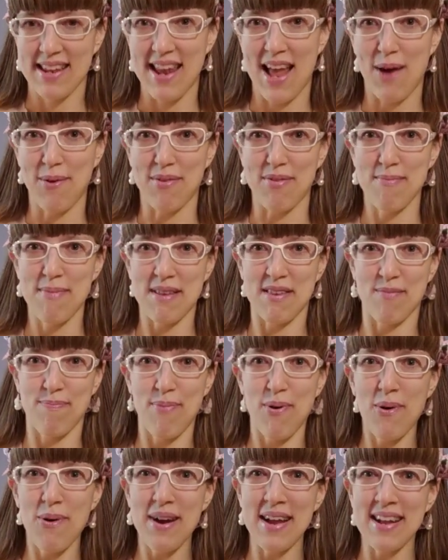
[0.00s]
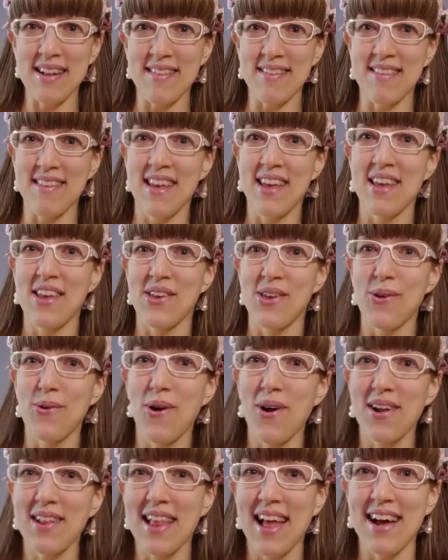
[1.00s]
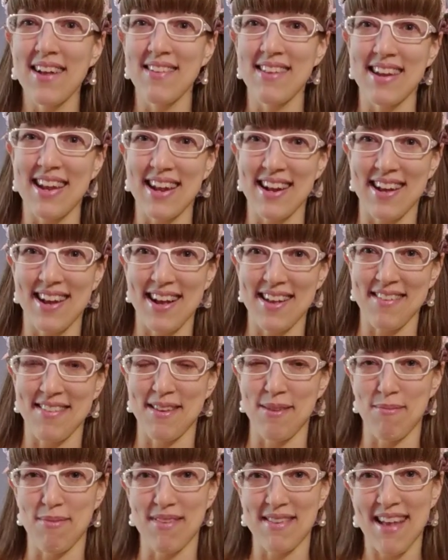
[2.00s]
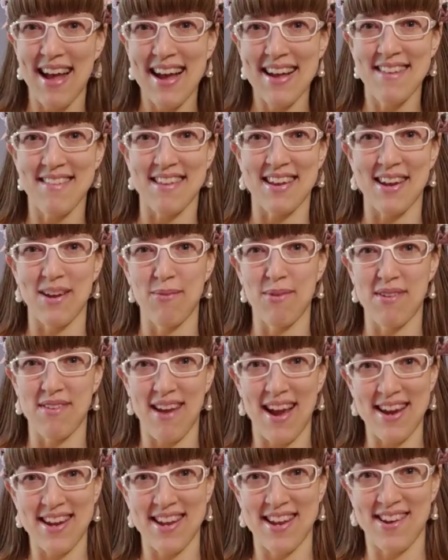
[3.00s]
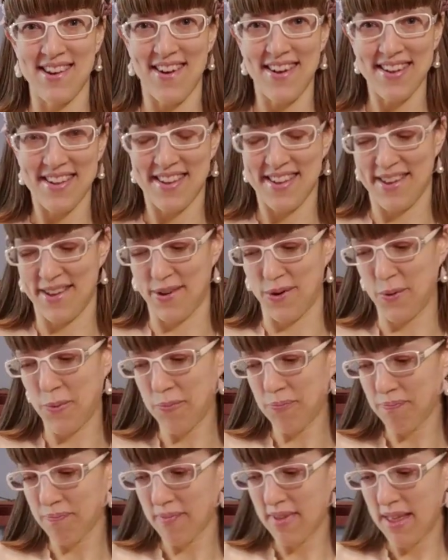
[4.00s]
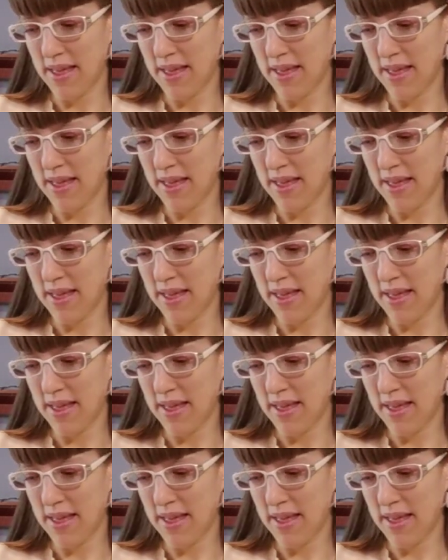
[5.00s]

Now with Miss Point, you are allowed to get custom sizing, which I did not do,